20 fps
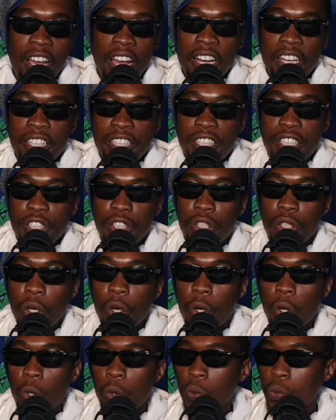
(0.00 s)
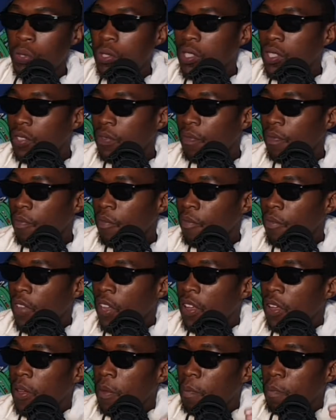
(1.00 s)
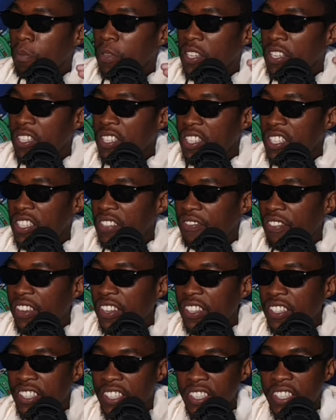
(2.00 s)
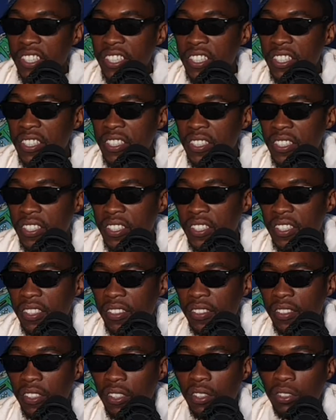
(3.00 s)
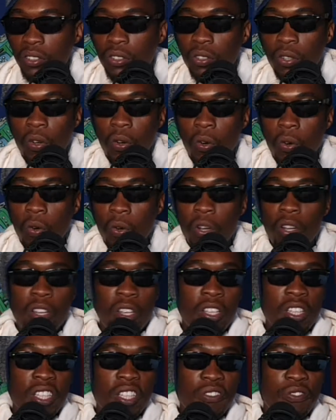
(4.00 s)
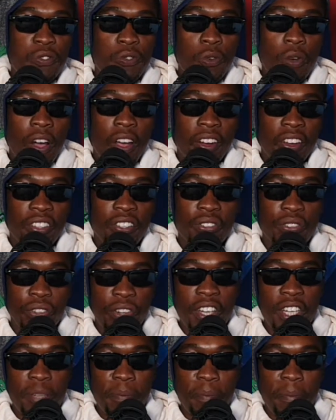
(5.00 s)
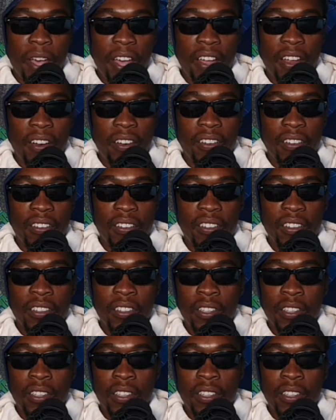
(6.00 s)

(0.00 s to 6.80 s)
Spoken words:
reality shows, being given gigs. So if you are a straight man,